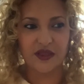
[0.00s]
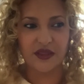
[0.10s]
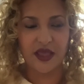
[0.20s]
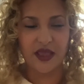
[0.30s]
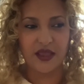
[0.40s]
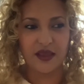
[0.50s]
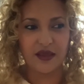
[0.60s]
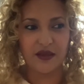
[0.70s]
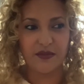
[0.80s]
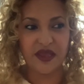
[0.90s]
They
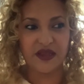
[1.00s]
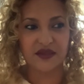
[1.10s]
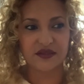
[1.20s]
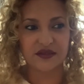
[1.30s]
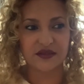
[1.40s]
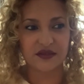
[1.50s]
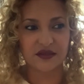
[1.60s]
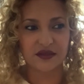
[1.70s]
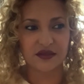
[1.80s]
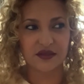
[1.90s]
make us
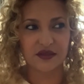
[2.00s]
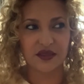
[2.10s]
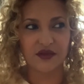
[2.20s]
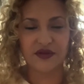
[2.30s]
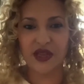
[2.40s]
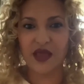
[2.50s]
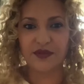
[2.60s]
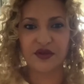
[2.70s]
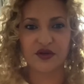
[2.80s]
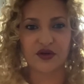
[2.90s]
even
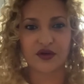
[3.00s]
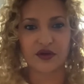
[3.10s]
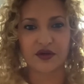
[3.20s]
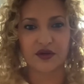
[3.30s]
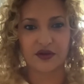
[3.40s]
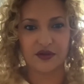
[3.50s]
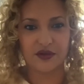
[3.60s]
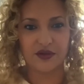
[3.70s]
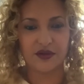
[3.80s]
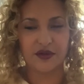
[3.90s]
happier.
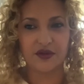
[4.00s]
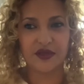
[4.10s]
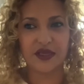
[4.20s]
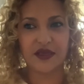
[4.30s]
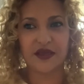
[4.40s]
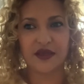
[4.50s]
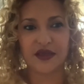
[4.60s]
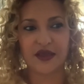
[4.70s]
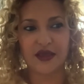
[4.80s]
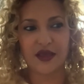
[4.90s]
Okay?
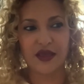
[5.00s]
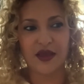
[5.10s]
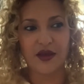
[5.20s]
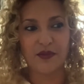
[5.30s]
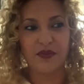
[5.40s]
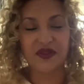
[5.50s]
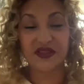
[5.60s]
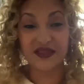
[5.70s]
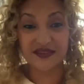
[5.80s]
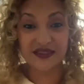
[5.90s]
But
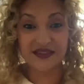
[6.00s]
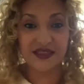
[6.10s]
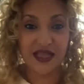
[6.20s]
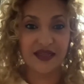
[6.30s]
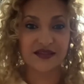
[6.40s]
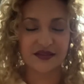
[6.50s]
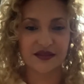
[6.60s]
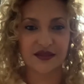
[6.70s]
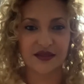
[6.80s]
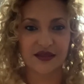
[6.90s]
does this
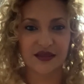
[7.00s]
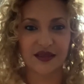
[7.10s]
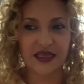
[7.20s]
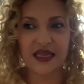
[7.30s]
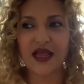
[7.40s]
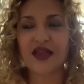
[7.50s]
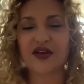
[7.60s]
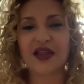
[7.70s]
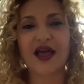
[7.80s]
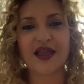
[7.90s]
last? Can I
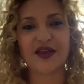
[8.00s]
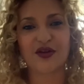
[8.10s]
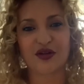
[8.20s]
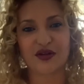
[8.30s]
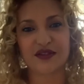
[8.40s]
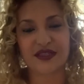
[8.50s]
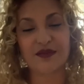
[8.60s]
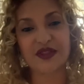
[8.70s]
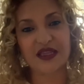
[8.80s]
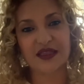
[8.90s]
rely on
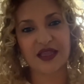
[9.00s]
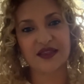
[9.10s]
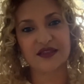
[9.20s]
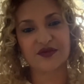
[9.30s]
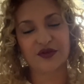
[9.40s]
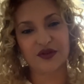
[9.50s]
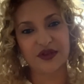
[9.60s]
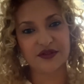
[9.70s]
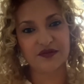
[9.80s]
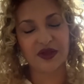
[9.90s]
something like this for the
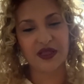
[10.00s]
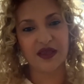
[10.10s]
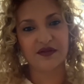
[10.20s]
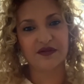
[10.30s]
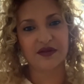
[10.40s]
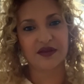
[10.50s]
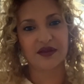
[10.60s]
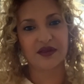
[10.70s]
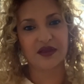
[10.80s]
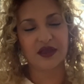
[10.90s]
rest of my life?
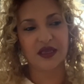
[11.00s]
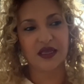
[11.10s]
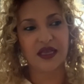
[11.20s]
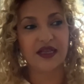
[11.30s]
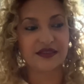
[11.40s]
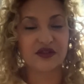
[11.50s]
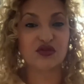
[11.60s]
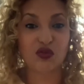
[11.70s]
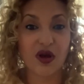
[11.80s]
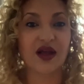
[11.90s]
Is it
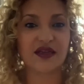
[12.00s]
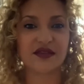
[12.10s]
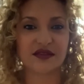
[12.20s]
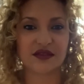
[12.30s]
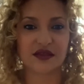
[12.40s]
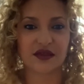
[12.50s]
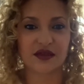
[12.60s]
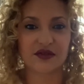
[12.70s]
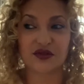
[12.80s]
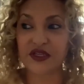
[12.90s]
wise
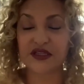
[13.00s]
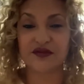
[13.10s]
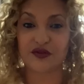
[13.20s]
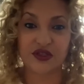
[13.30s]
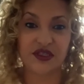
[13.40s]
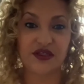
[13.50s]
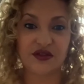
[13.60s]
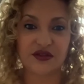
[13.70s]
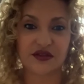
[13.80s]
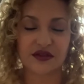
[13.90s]
to take it for
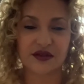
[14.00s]
years?